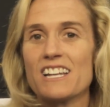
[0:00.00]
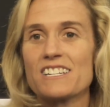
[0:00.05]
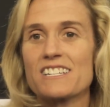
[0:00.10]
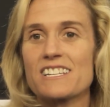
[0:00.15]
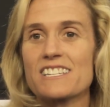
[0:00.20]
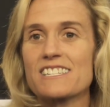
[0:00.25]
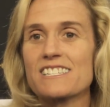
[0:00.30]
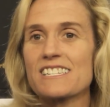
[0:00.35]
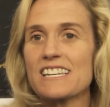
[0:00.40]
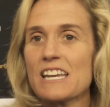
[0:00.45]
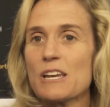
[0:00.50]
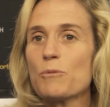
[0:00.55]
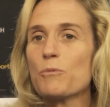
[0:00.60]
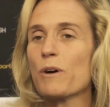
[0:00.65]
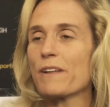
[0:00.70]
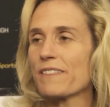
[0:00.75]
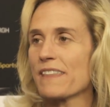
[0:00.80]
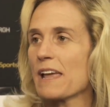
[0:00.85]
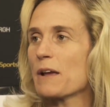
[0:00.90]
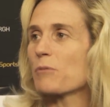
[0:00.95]
to see
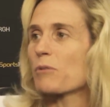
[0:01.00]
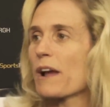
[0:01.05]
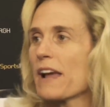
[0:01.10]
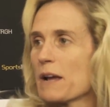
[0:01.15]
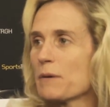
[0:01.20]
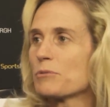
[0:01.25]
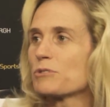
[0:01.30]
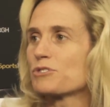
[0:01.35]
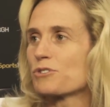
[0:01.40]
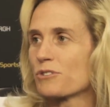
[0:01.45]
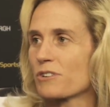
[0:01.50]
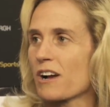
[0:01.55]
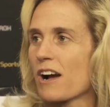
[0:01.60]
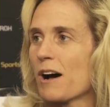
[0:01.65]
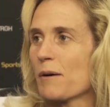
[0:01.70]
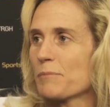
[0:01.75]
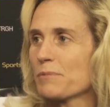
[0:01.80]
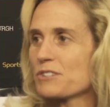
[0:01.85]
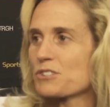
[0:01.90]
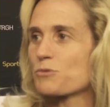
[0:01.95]
what they were able to
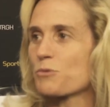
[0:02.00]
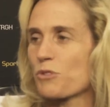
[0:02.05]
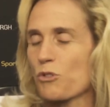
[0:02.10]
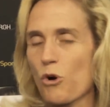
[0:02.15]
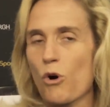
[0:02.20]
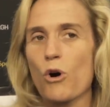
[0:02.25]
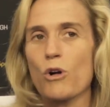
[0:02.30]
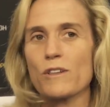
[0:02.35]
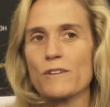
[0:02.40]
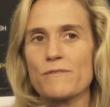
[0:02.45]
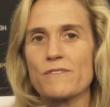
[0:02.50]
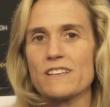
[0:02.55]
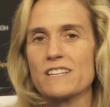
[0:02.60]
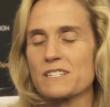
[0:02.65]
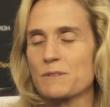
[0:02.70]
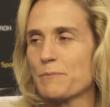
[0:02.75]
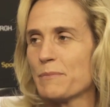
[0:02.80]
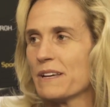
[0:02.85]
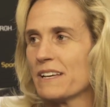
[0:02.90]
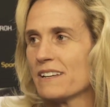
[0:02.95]
accomplish with all of
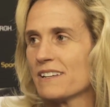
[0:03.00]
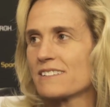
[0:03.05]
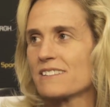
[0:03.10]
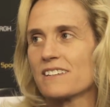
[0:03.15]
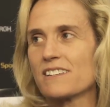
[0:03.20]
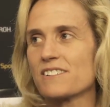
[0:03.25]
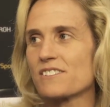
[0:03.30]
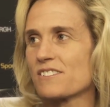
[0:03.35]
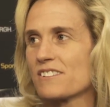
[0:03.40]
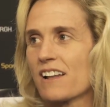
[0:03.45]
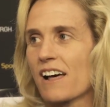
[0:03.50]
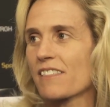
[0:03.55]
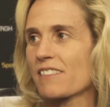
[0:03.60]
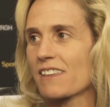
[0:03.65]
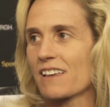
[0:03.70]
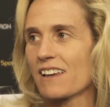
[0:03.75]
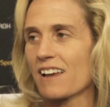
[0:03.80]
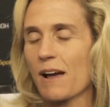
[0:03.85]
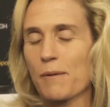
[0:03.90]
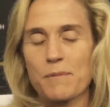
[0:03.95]
these bids is
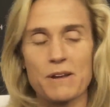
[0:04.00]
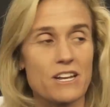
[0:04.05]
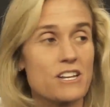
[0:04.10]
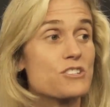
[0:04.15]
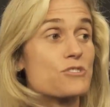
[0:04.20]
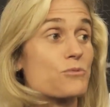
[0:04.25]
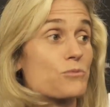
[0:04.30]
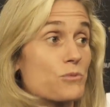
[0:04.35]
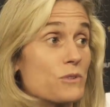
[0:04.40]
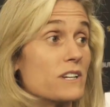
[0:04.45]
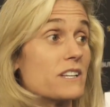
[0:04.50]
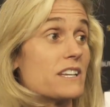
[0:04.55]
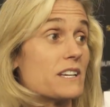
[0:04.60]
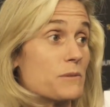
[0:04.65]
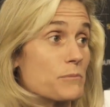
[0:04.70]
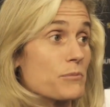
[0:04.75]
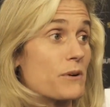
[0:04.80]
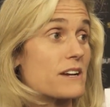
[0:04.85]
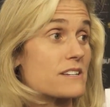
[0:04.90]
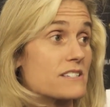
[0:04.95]
nothing. I mean, it's
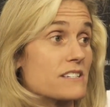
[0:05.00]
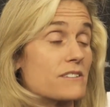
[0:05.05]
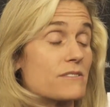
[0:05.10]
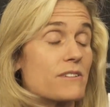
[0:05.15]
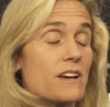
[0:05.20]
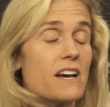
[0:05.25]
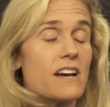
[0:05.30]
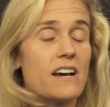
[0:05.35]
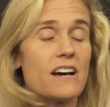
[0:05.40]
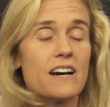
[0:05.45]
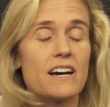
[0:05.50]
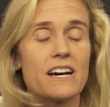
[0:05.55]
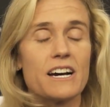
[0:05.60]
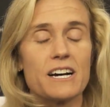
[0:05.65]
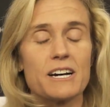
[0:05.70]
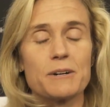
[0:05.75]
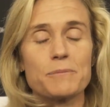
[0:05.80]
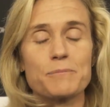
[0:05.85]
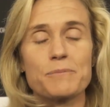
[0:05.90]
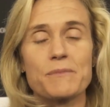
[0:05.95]
really impressive
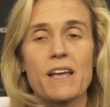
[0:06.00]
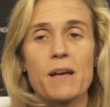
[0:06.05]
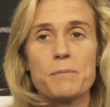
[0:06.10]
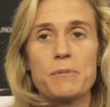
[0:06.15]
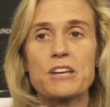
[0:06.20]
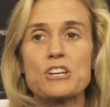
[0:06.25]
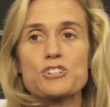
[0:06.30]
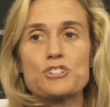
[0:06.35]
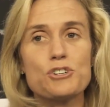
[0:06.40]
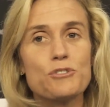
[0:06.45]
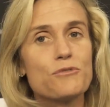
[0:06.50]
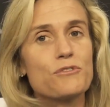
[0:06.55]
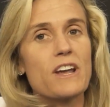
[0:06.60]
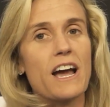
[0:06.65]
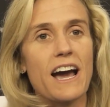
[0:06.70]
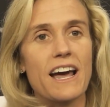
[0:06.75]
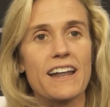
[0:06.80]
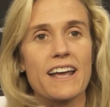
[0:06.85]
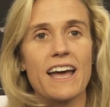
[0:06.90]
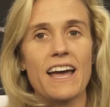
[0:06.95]
because you've
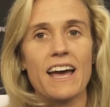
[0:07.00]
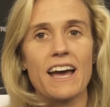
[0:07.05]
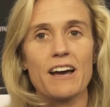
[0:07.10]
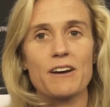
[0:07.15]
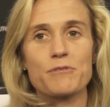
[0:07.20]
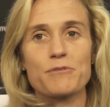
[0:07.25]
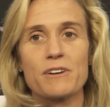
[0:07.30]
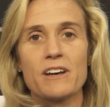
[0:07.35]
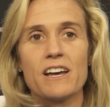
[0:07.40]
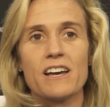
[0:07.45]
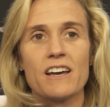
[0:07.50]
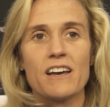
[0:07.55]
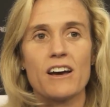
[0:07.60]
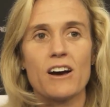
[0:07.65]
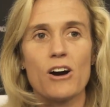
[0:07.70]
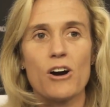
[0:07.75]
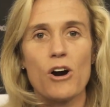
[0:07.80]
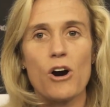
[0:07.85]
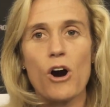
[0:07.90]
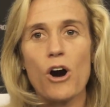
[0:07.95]
got to have
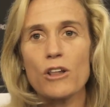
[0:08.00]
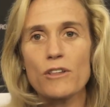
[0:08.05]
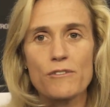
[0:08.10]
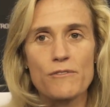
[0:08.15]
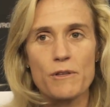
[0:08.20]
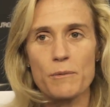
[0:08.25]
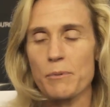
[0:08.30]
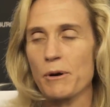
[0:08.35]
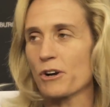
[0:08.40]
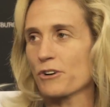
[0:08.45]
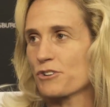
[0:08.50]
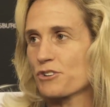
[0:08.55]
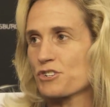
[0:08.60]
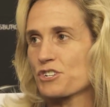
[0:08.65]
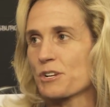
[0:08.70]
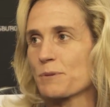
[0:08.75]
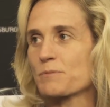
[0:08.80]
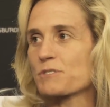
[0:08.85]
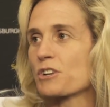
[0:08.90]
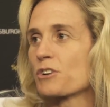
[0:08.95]
all of the
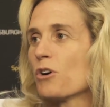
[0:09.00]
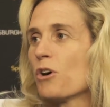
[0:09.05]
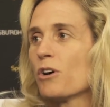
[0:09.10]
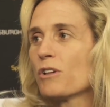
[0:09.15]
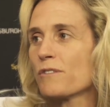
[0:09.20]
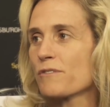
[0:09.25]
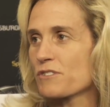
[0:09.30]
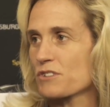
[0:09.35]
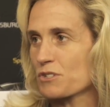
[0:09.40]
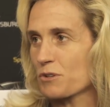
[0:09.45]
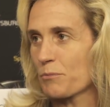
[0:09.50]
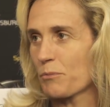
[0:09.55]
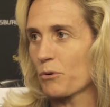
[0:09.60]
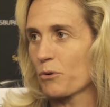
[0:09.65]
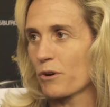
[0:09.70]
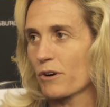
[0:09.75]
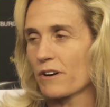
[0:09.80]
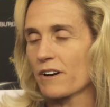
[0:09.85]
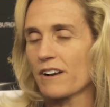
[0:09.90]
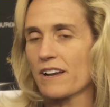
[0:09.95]
partnerships and all of the
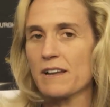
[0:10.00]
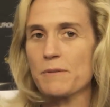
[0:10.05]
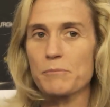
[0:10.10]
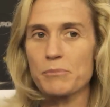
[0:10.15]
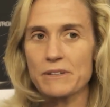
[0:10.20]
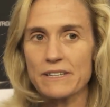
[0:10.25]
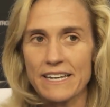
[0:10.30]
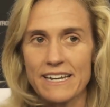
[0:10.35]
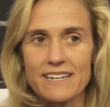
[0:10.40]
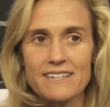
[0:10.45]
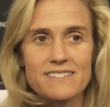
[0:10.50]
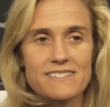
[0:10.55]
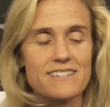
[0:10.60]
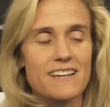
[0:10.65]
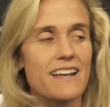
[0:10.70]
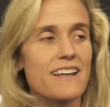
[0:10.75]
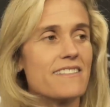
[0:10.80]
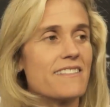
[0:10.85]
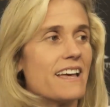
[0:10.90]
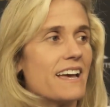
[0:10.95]
support in place
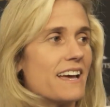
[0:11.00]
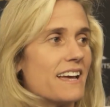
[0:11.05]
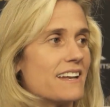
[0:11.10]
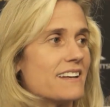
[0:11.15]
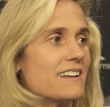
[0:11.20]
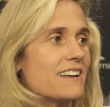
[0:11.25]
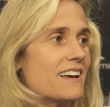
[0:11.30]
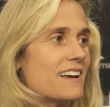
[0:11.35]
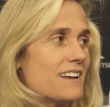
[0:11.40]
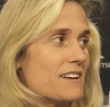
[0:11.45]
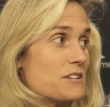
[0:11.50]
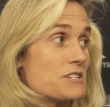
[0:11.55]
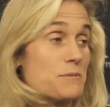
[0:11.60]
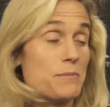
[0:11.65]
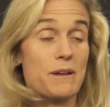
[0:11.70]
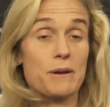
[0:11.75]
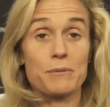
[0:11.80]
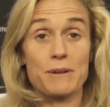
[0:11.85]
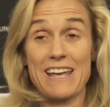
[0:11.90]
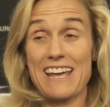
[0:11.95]
and then to
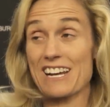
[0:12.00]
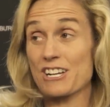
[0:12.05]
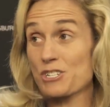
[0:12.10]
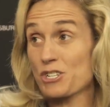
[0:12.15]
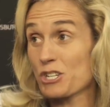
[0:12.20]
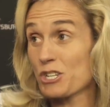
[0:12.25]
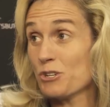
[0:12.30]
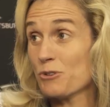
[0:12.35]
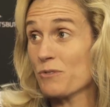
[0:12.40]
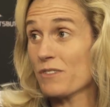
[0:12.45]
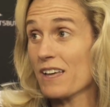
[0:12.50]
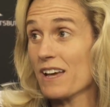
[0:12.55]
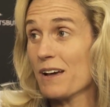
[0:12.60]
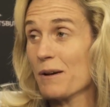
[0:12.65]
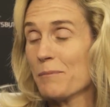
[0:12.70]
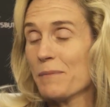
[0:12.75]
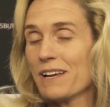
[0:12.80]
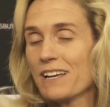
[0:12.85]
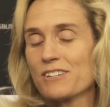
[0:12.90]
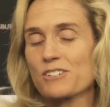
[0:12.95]
be able to execute
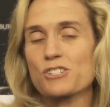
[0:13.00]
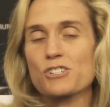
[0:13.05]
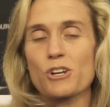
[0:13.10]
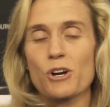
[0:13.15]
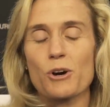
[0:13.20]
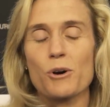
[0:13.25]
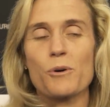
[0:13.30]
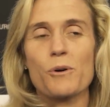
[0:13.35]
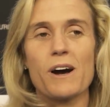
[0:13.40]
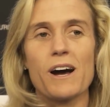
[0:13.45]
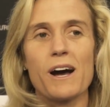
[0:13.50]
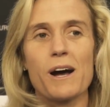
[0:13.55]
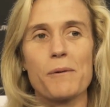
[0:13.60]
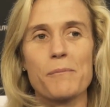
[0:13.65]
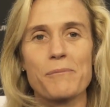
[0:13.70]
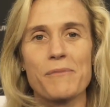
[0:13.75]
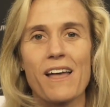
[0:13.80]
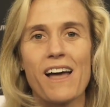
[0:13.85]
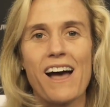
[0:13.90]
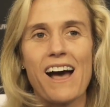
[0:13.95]
them. And so
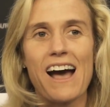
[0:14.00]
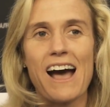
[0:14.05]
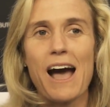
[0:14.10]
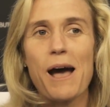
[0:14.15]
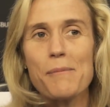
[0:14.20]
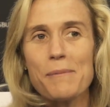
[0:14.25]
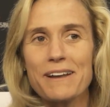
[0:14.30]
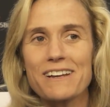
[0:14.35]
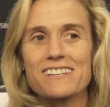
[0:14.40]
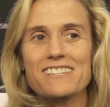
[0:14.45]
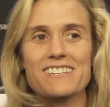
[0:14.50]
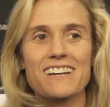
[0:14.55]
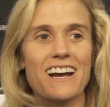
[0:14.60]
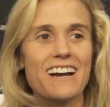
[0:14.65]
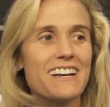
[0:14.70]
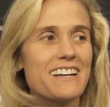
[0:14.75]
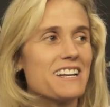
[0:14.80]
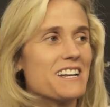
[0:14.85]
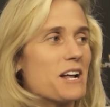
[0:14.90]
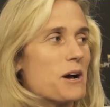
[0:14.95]
I'm
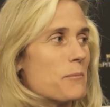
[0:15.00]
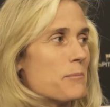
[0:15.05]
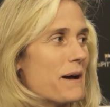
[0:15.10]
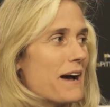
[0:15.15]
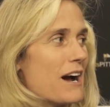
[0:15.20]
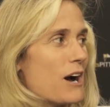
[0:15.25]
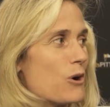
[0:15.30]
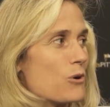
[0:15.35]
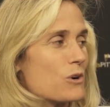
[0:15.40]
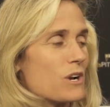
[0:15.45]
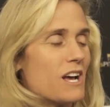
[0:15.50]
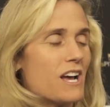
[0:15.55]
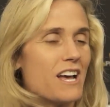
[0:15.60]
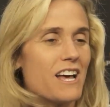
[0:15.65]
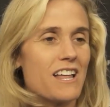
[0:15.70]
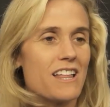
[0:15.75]
excited about,